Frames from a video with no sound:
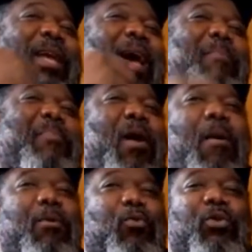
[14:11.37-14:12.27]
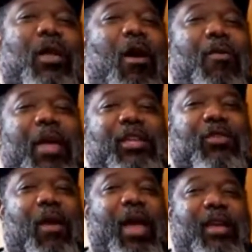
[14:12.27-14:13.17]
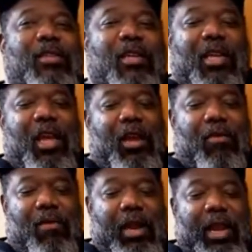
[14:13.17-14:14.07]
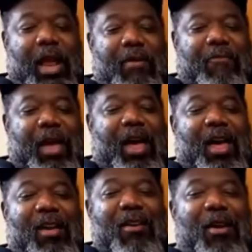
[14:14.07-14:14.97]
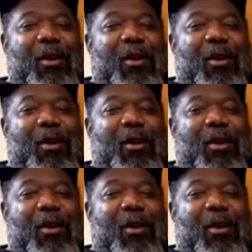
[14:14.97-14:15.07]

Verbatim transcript: we got pummeled with all that trash at the King of the Ring '95,